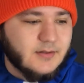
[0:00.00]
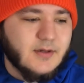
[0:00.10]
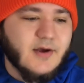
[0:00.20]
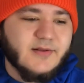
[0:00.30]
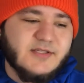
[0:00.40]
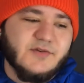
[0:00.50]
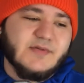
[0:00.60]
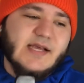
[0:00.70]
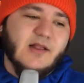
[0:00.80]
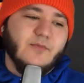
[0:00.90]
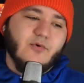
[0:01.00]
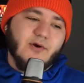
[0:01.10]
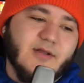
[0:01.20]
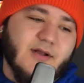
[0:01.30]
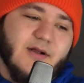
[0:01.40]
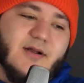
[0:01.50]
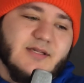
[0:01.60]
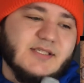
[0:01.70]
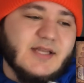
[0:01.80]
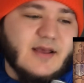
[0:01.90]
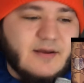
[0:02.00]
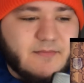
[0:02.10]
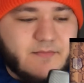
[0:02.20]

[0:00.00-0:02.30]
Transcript: Oh, this dude teleported. Oh, snap.